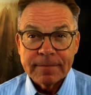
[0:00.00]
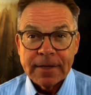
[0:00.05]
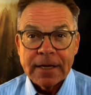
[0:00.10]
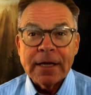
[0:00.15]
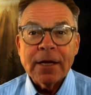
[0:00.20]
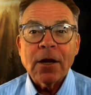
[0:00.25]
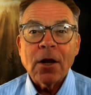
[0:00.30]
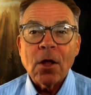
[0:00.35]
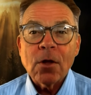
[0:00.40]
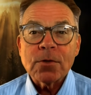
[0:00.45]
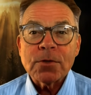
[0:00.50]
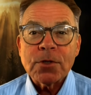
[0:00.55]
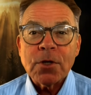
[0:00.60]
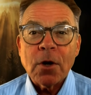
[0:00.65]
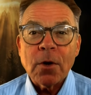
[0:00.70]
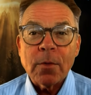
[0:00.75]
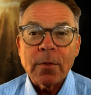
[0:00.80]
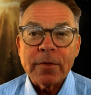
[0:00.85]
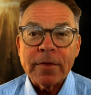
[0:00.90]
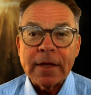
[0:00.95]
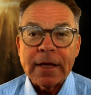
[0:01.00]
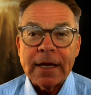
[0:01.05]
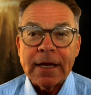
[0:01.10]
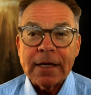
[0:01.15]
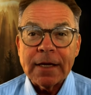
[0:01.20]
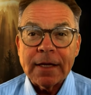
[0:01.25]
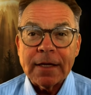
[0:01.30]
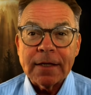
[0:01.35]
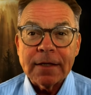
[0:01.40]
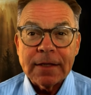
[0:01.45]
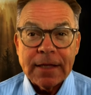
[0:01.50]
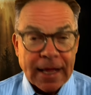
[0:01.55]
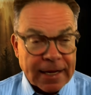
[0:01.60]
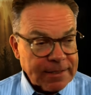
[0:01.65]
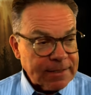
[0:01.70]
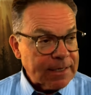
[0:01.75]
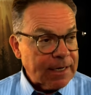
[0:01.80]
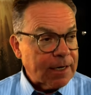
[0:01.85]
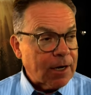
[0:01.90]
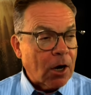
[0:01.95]
it'll all start with a healing.
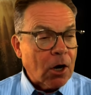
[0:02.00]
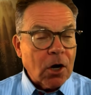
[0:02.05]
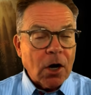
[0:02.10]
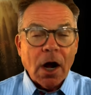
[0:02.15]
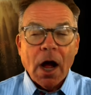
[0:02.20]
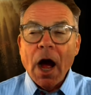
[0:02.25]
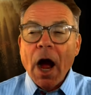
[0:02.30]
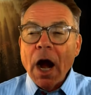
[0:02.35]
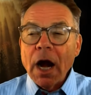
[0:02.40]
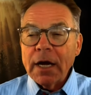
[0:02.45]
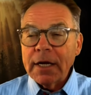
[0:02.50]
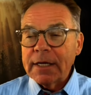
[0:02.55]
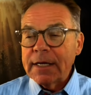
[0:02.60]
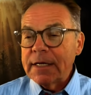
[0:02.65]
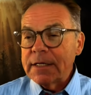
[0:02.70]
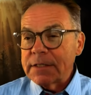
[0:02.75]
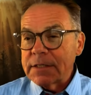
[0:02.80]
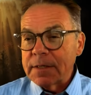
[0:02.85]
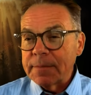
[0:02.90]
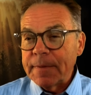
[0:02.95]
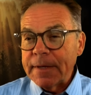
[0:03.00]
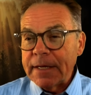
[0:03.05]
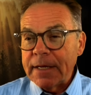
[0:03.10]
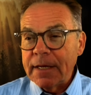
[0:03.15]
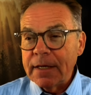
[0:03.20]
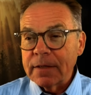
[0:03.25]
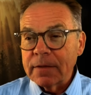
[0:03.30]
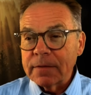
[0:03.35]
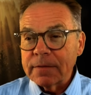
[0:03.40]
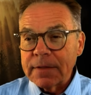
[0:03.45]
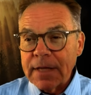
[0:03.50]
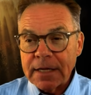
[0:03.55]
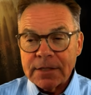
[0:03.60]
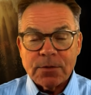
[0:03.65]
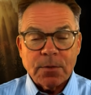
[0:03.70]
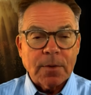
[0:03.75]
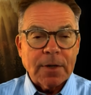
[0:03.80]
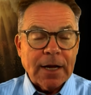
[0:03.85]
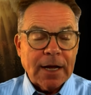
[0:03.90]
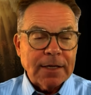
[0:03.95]
That's it. Her heart needs to be healed.
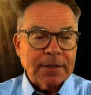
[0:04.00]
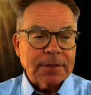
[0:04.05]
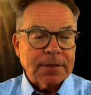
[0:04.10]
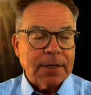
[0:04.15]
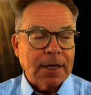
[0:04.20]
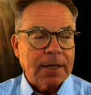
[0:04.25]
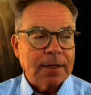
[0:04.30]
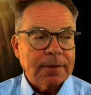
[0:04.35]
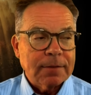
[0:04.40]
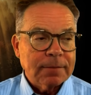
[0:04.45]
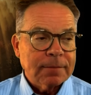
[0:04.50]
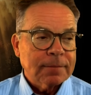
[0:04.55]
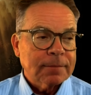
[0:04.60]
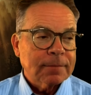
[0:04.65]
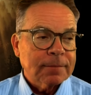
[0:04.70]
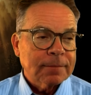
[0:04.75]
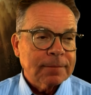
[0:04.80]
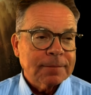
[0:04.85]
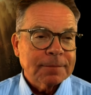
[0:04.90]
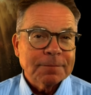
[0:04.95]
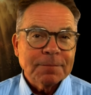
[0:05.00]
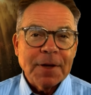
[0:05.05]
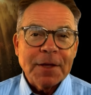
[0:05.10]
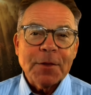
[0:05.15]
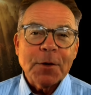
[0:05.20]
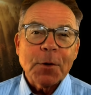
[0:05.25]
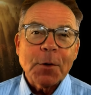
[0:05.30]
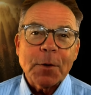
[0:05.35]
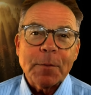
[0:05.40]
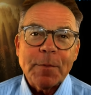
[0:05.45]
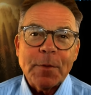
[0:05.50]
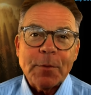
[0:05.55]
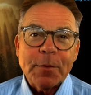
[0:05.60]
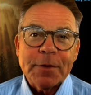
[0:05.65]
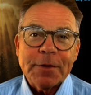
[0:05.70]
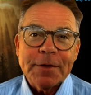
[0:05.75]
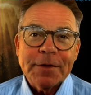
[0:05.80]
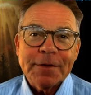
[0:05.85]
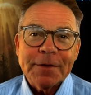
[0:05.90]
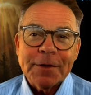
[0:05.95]
That's what I say. May the Lord be
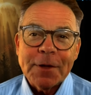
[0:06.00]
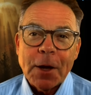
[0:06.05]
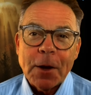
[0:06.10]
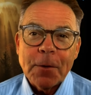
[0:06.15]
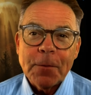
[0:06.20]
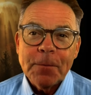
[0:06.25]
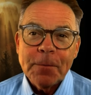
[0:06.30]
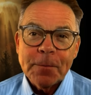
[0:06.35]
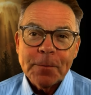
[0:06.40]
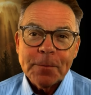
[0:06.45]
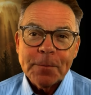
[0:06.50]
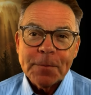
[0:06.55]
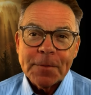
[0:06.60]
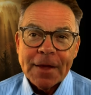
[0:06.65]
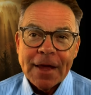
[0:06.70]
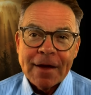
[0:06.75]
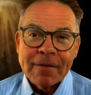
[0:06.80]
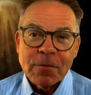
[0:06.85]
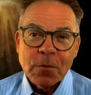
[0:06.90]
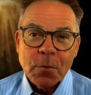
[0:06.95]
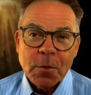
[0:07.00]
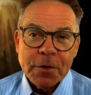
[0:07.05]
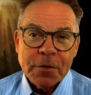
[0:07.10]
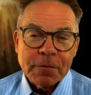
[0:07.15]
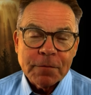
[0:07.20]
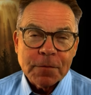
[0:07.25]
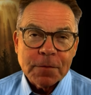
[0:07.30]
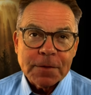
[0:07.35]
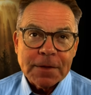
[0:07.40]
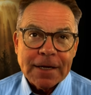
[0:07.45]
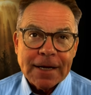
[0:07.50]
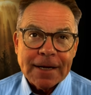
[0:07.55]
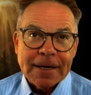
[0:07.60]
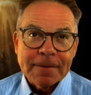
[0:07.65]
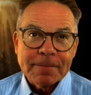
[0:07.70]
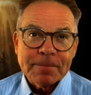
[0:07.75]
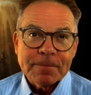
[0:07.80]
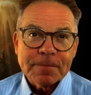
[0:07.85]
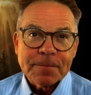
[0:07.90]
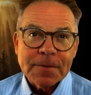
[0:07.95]
with you. Go have a wonderful
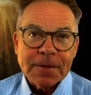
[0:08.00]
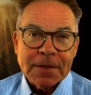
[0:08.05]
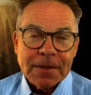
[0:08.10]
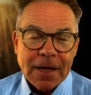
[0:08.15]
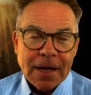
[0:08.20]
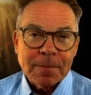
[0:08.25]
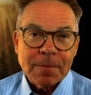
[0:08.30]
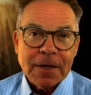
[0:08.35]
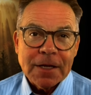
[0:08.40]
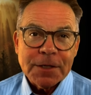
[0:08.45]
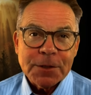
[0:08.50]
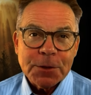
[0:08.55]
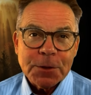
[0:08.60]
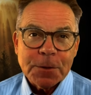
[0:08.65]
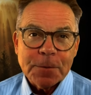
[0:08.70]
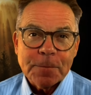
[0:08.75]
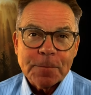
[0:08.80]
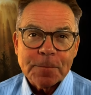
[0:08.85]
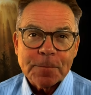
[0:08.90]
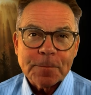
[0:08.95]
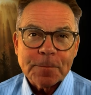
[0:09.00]
day. God bless you.